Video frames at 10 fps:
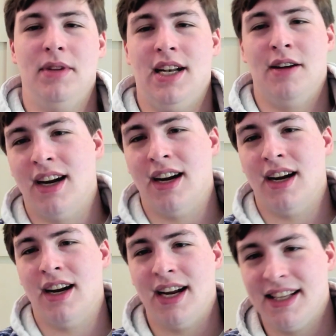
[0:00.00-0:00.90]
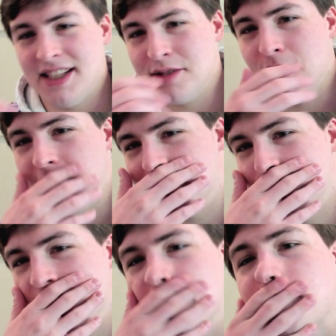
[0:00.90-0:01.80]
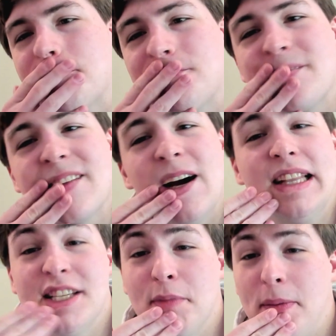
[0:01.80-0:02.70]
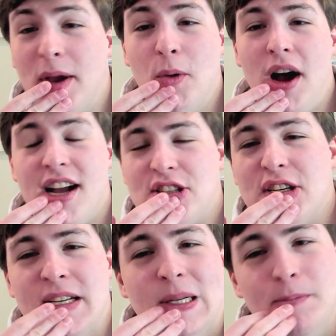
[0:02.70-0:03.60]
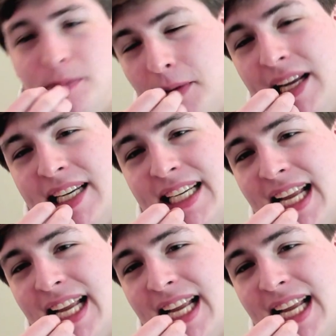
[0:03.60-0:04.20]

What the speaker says: And I was like, all right, this might be a wash and might